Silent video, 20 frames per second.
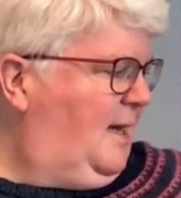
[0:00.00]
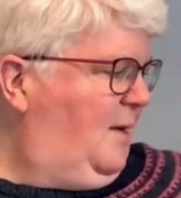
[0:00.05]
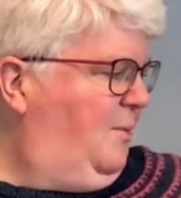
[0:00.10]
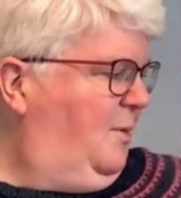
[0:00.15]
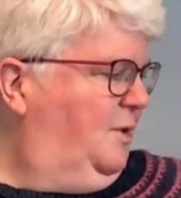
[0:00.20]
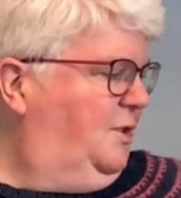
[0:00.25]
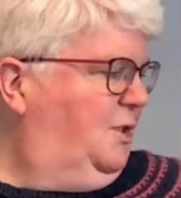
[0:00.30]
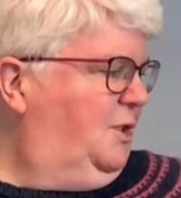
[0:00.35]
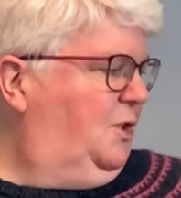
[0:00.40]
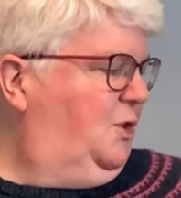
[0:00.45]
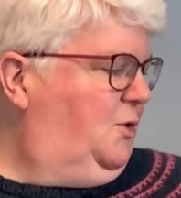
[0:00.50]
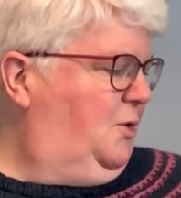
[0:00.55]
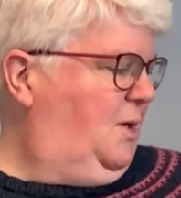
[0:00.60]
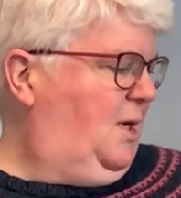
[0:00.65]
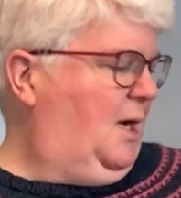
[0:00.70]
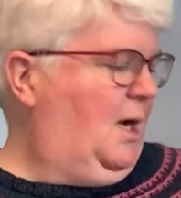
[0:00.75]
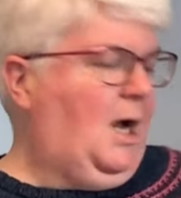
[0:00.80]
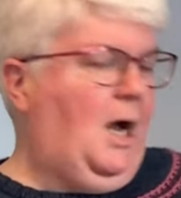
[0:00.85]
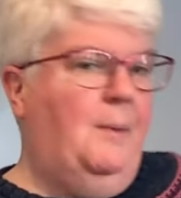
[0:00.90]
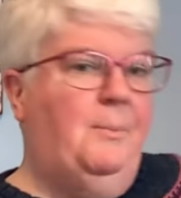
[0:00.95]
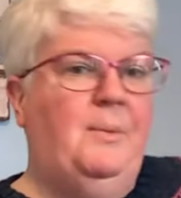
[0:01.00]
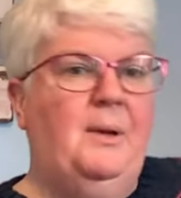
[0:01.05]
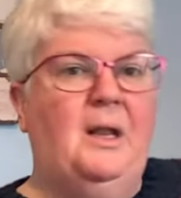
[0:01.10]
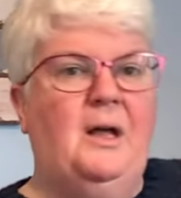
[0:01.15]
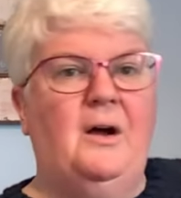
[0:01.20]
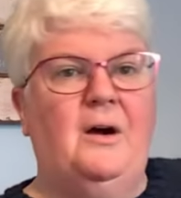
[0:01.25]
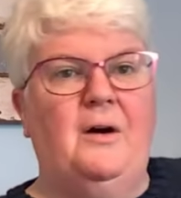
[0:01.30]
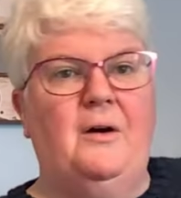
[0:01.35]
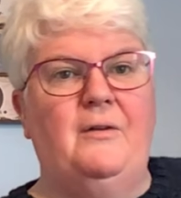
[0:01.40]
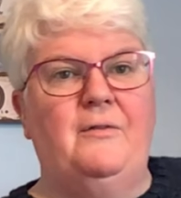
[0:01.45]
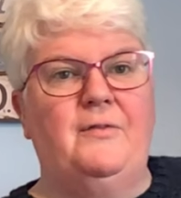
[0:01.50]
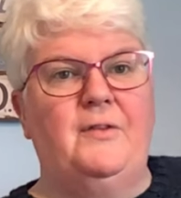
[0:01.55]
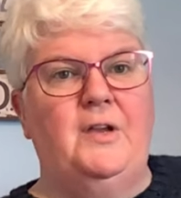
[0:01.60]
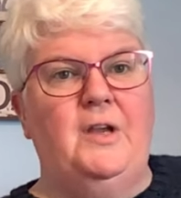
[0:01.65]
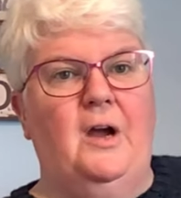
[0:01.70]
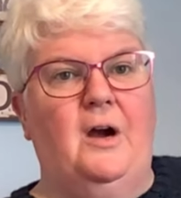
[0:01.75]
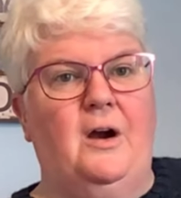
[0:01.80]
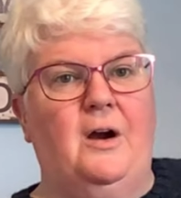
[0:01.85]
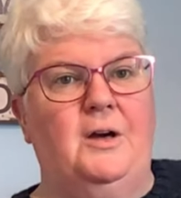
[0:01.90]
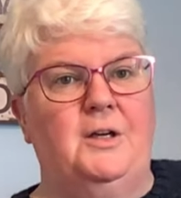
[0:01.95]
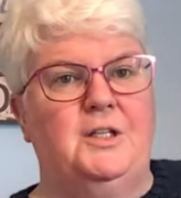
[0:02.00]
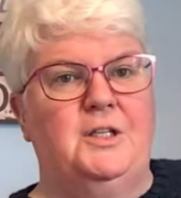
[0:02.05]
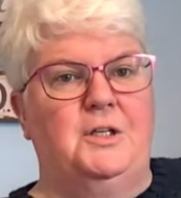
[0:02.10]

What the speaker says: I wanted to show you a couple of yarns.